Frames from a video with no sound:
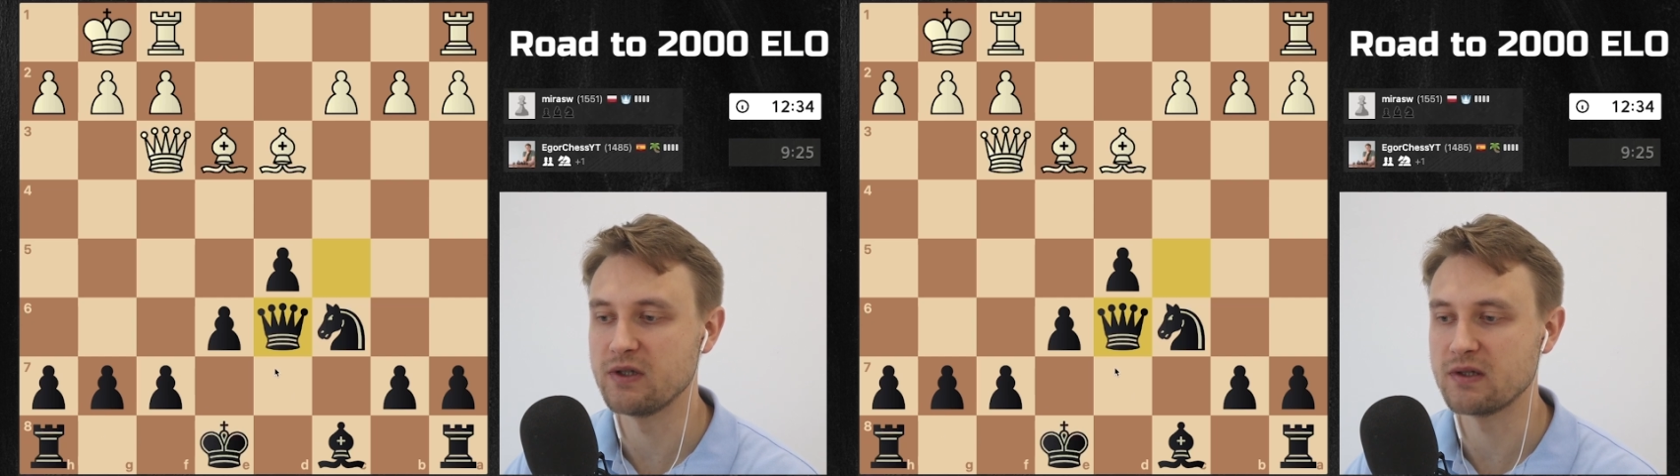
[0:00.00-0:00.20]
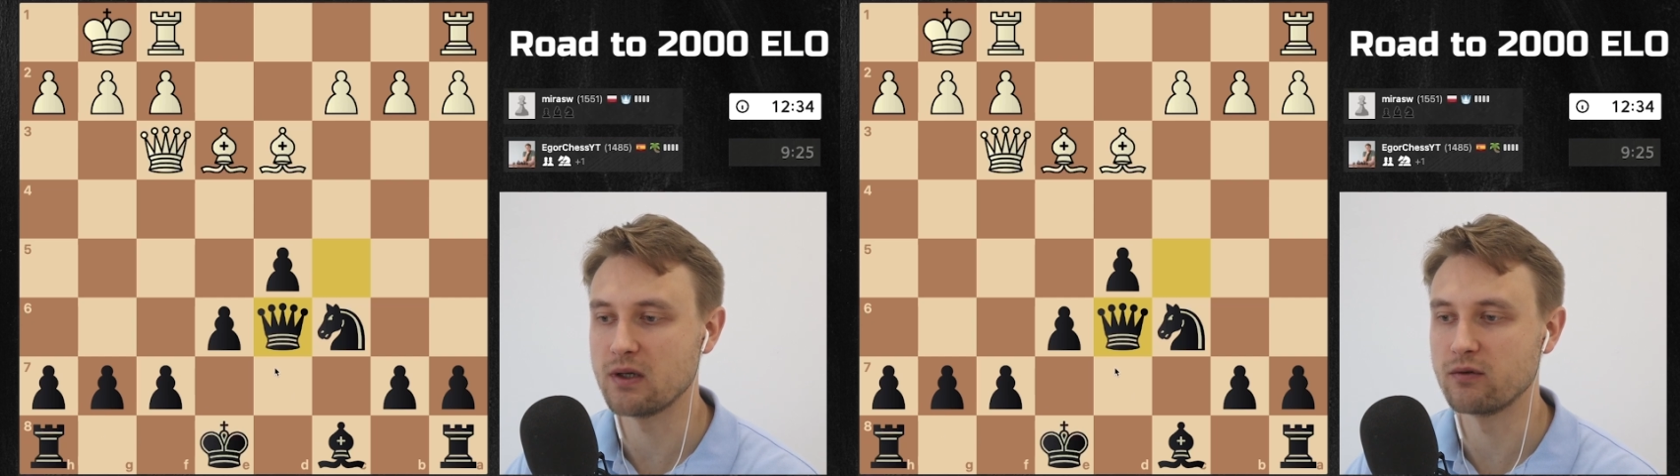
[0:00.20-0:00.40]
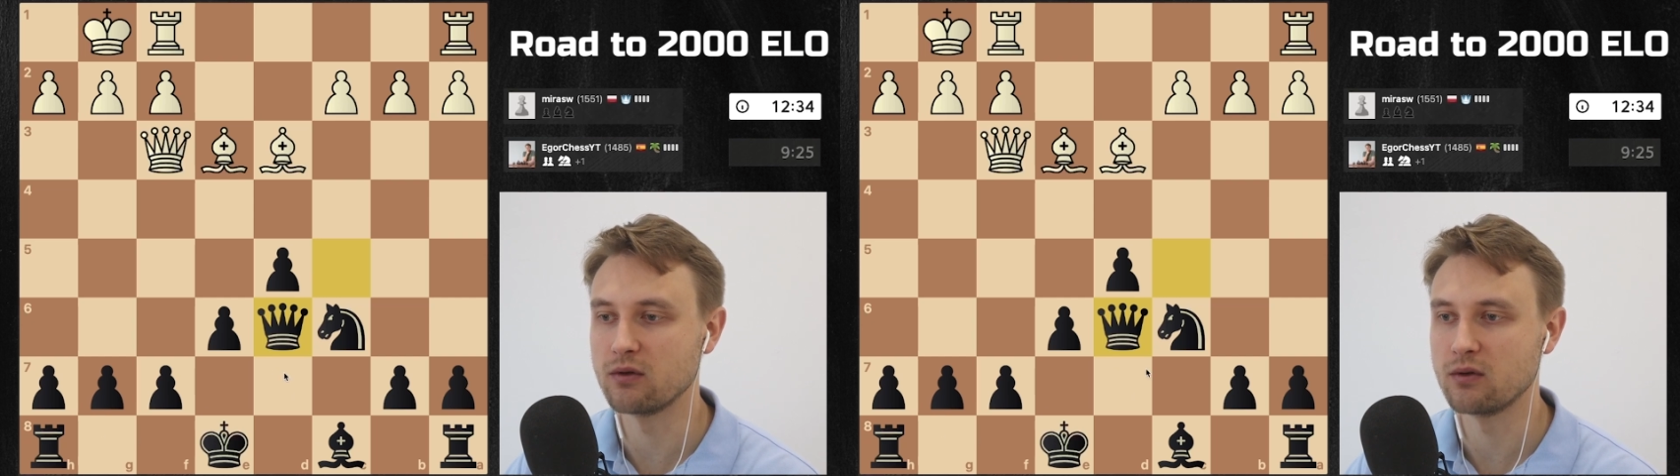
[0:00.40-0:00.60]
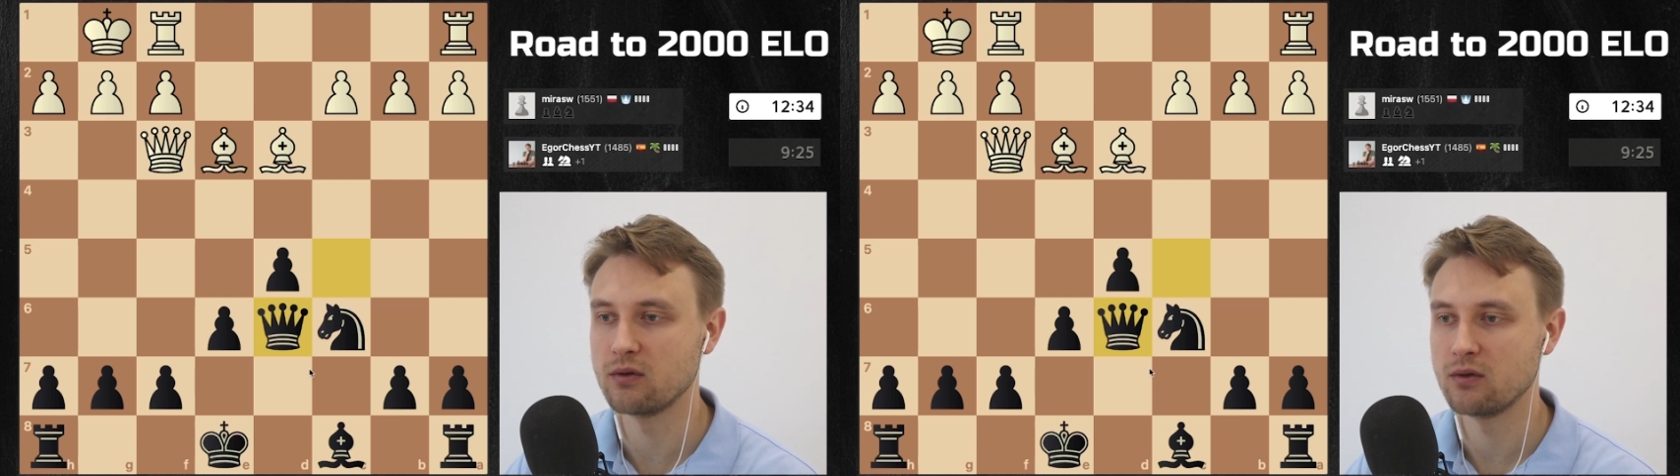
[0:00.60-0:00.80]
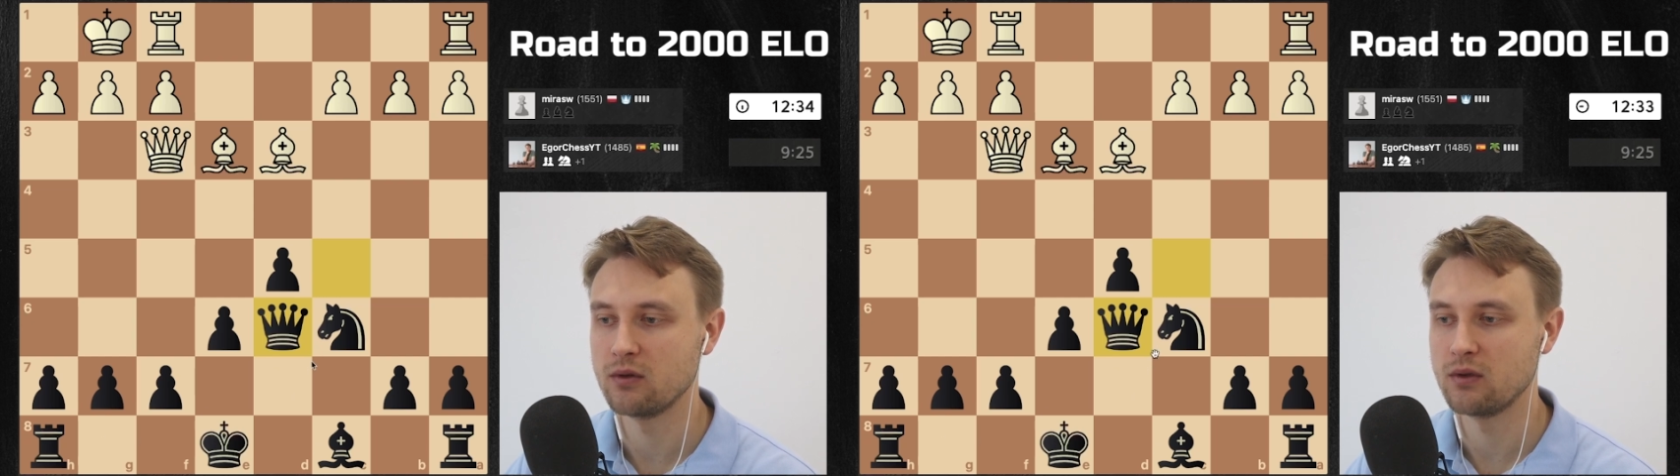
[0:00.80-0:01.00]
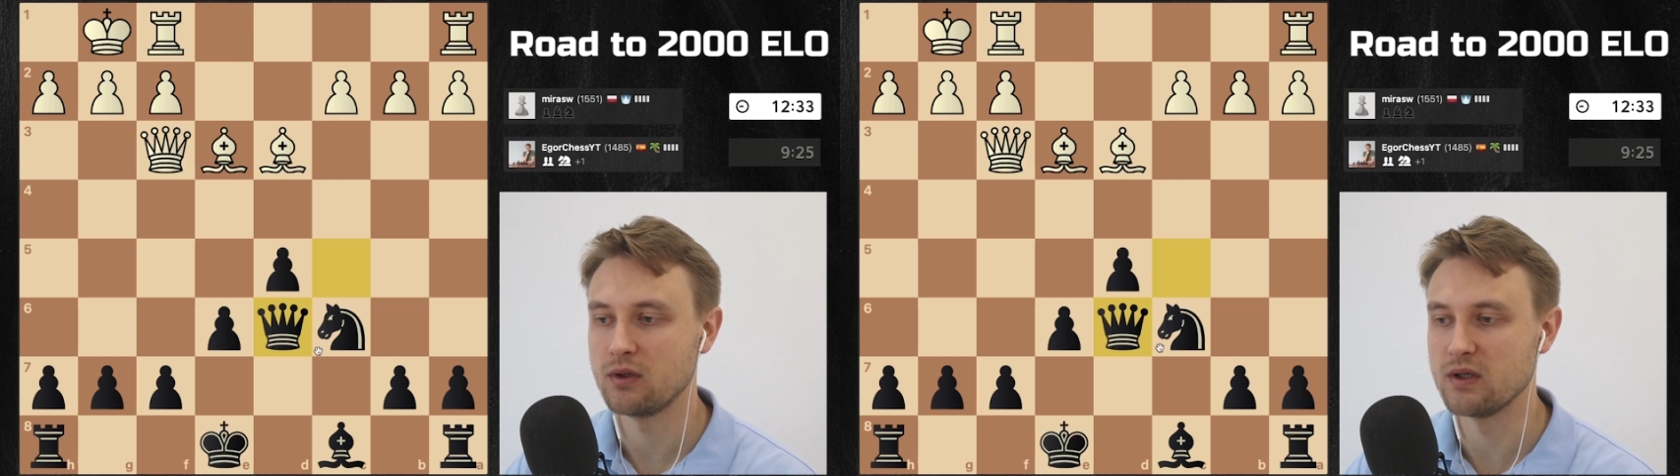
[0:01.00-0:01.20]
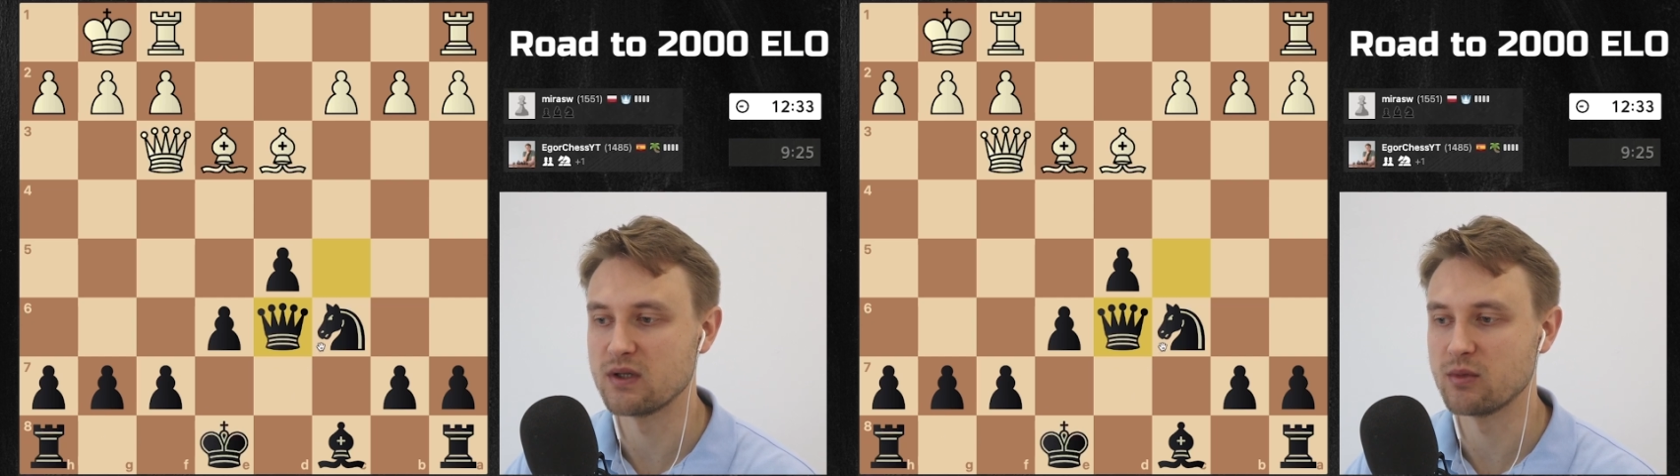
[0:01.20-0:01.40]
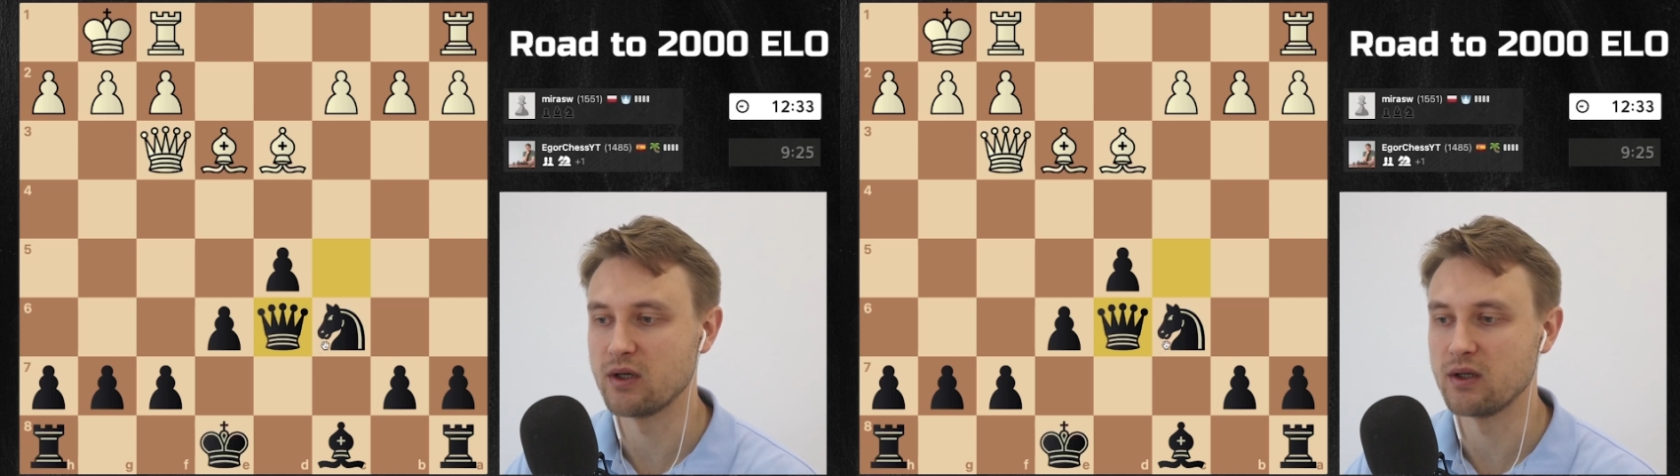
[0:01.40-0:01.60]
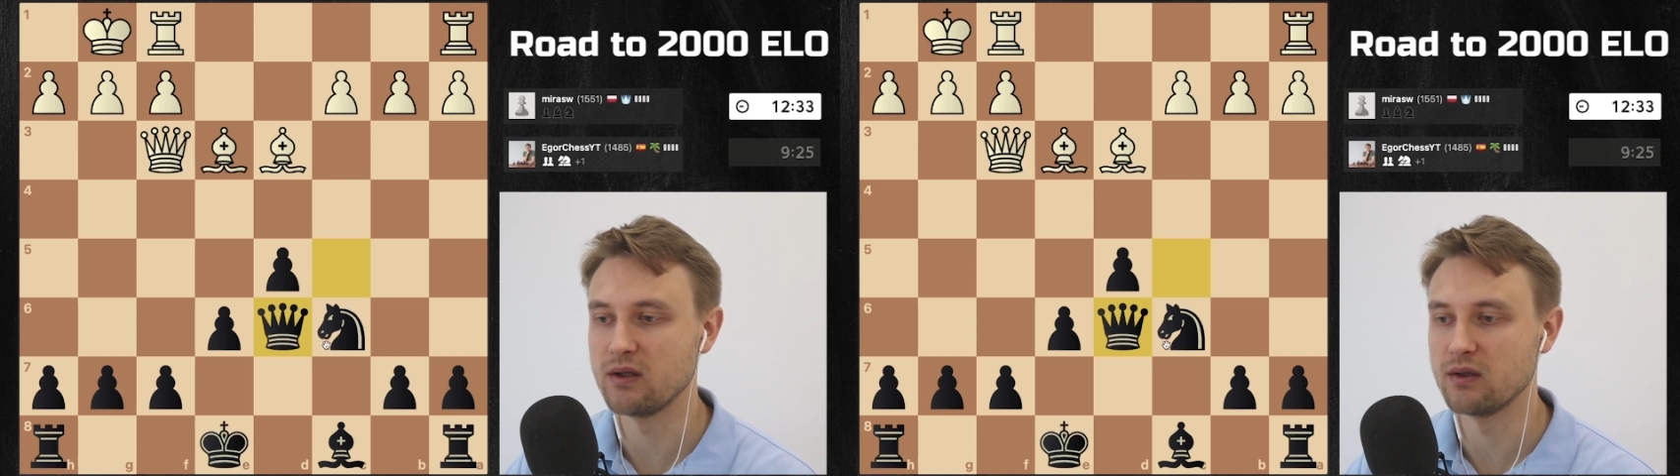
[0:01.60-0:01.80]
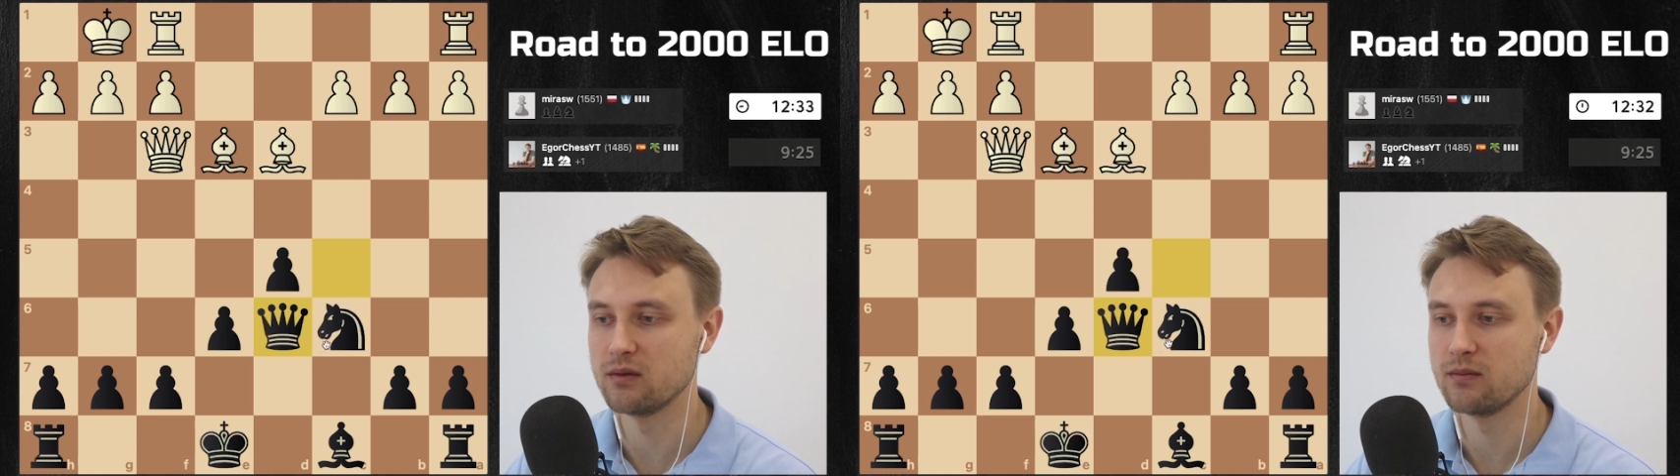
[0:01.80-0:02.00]
d7 is my
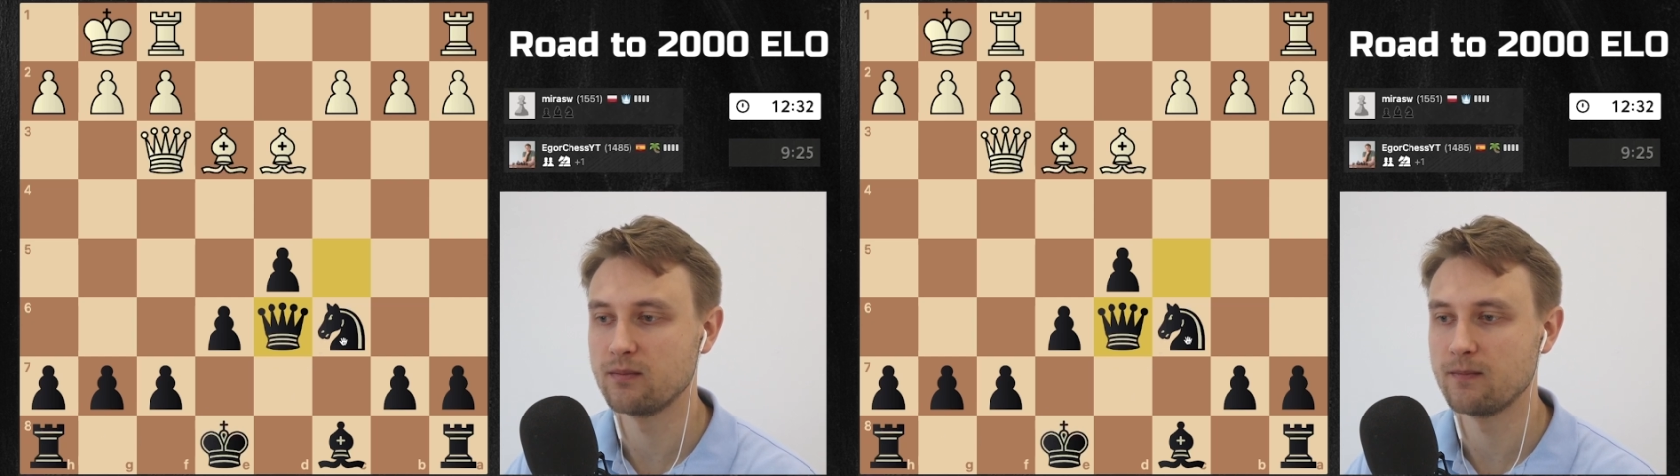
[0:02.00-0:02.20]
idea.